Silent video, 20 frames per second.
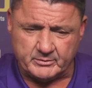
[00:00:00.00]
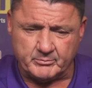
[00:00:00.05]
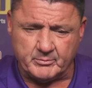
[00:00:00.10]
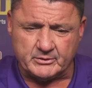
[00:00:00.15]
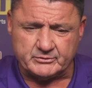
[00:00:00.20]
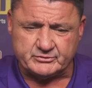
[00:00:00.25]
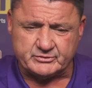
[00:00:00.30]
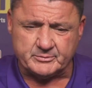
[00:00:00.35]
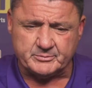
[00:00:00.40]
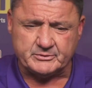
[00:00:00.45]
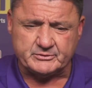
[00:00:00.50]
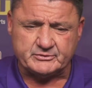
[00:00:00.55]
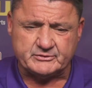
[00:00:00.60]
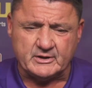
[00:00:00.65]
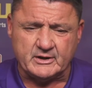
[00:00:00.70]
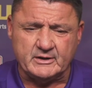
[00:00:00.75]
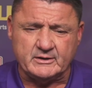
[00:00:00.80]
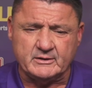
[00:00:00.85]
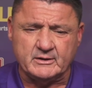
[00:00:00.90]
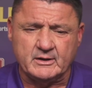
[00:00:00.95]
Mississippi
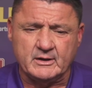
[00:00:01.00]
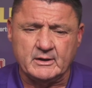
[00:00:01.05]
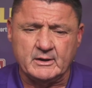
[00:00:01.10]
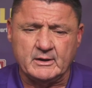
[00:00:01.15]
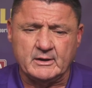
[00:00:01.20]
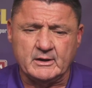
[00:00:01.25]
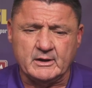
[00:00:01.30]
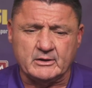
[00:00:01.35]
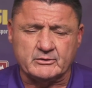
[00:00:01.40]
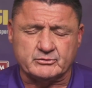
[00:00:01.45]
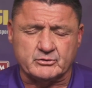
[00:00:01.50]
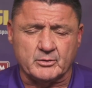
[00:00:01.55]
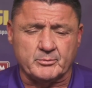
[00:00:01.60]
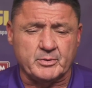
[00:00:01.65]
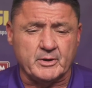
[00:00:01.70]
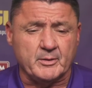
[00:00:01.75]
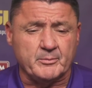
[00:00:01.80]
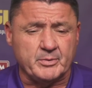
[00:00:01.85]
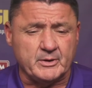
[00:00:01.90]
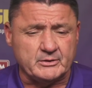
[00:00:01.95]
State is going to
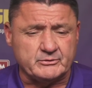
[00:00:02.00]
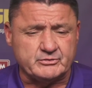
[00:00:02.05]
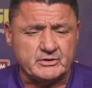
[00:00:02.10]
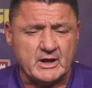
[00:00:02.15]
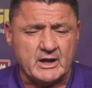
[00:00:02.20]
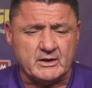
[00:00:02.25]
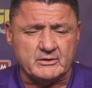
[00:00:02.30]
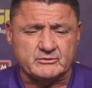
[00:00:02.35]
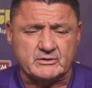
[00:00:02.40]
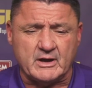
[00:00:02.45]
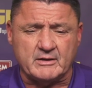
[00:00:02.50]
be a big challenge.